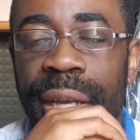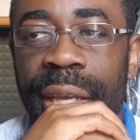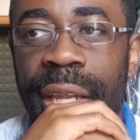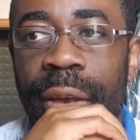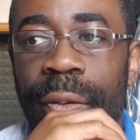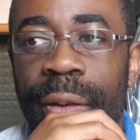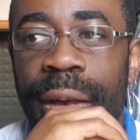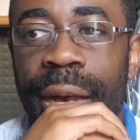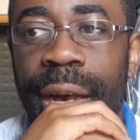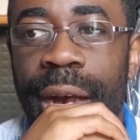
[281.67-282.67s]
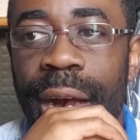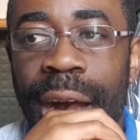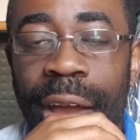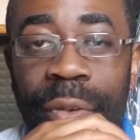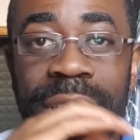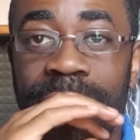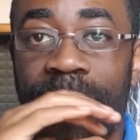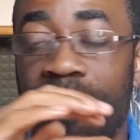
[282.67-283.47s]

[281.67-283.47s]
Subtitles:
You know, I always